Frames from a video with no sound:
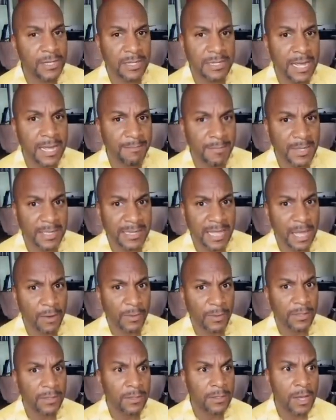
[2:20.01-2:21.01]
and I mean that
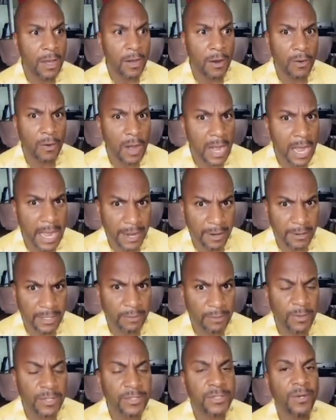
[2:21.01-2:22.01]
with no irony
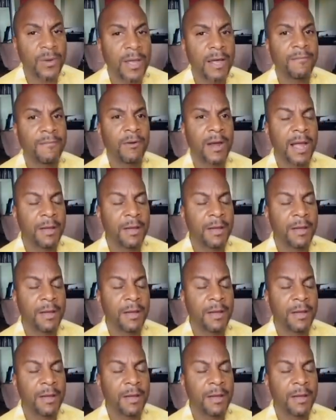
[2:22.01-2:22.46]
whatsoever.